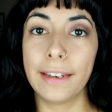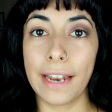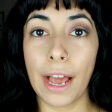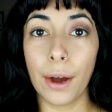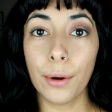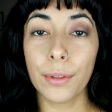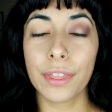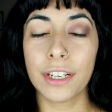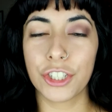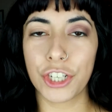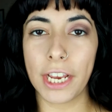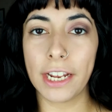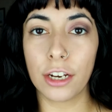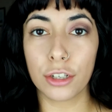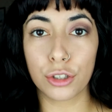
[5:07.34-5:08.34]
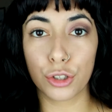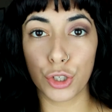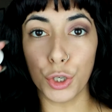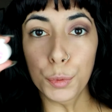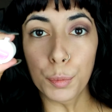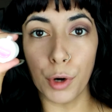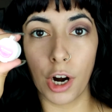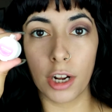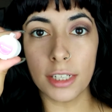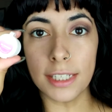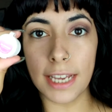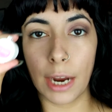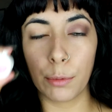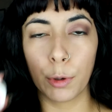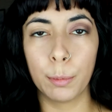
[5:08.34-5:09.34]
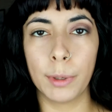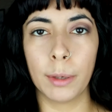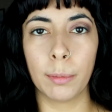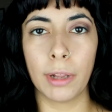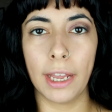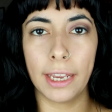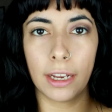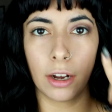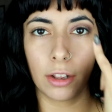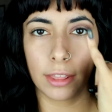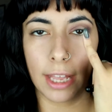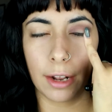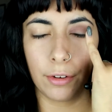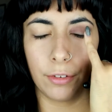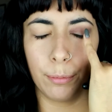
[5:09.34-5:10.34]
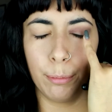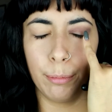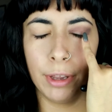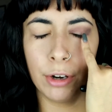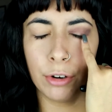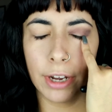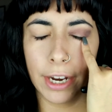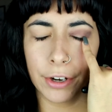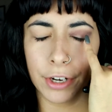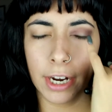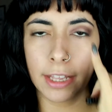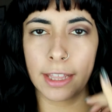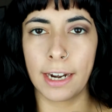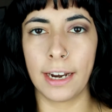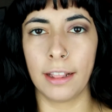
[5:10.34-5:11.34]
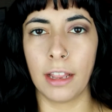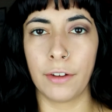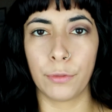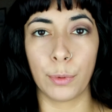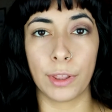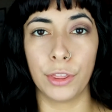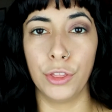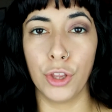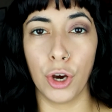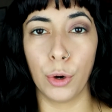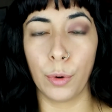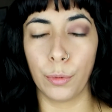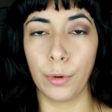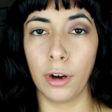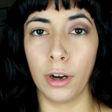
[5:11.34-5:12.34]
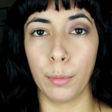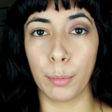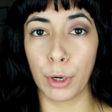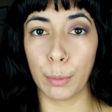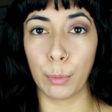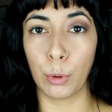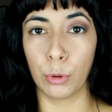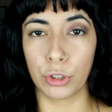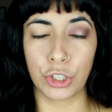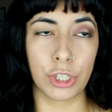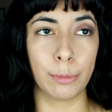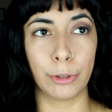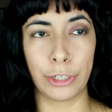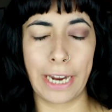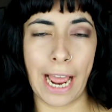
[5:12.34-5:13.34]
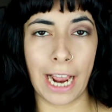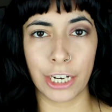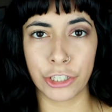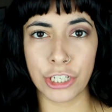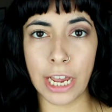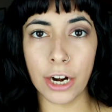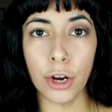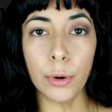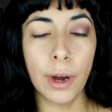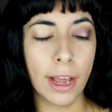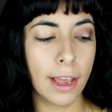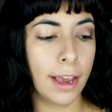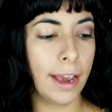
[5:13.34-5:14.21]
Now the shade So Bronze I will be applying on that middle area that I left with no purple shimmery eyeshadow,